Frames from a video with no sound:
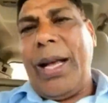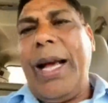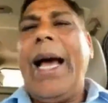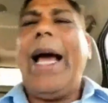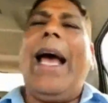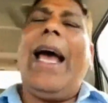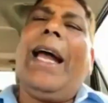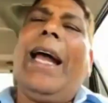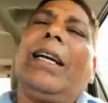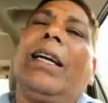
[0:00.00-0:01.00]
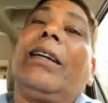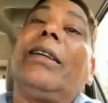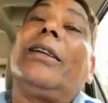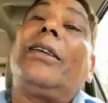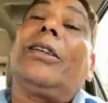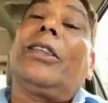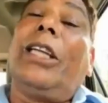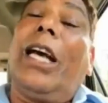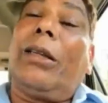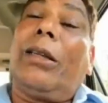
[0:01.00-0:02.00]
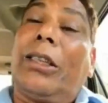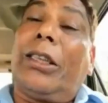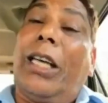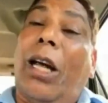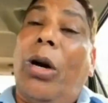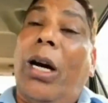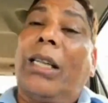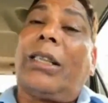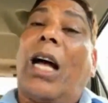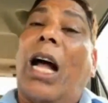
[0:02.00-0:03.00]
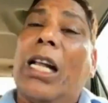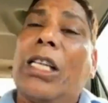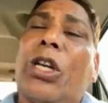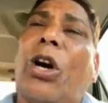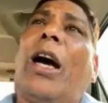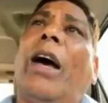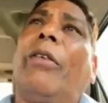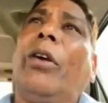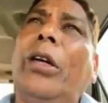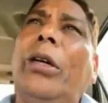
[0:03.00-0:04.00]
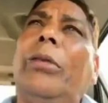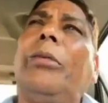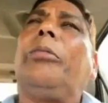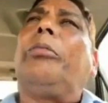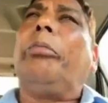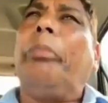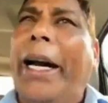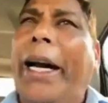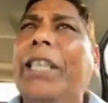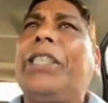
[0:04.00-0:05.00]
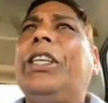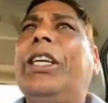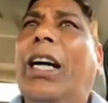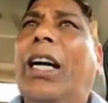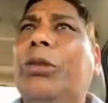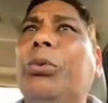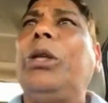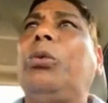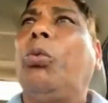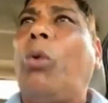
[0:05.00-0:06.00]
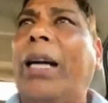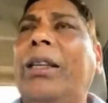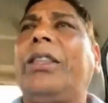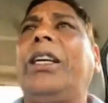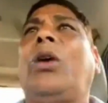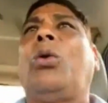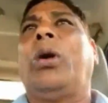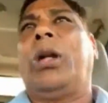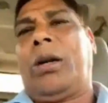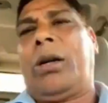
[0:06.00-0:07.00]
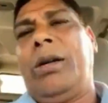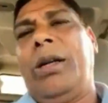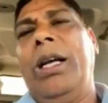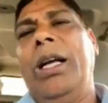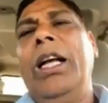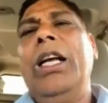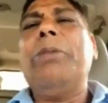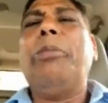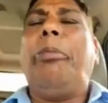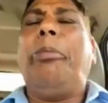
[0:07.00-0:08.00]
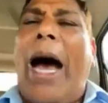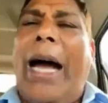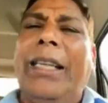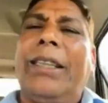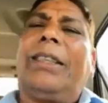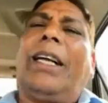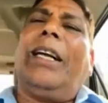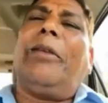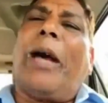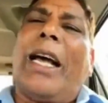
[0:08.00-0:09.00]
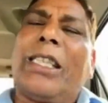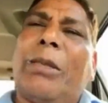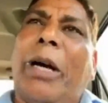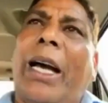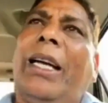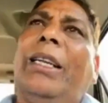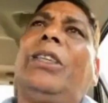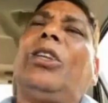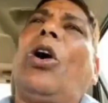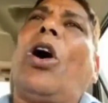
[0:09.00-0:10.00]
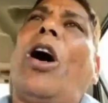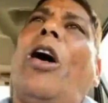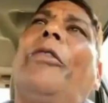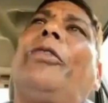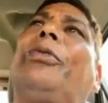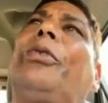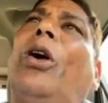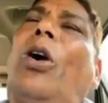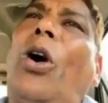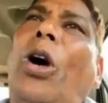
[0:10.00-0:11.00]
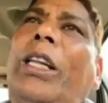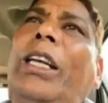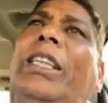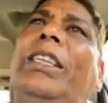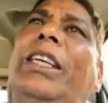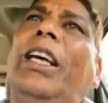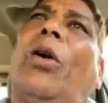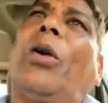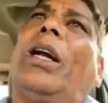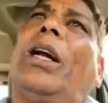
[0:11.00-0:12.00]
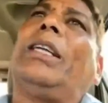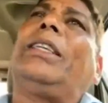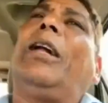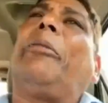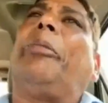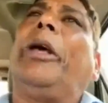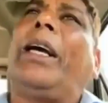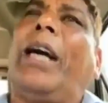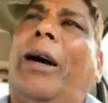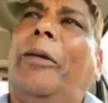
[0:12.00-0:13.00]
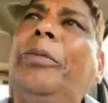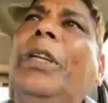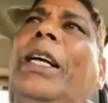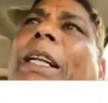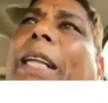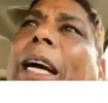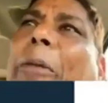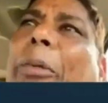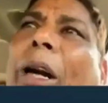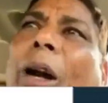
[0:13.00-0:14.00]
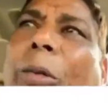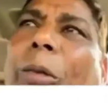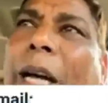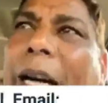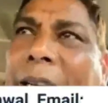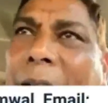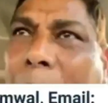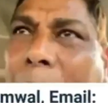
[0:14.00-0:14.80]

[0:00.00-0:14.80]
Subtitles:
and the shareholders also have many shares with one shareholder. But the investment of all these shareholders then become the capital of that company.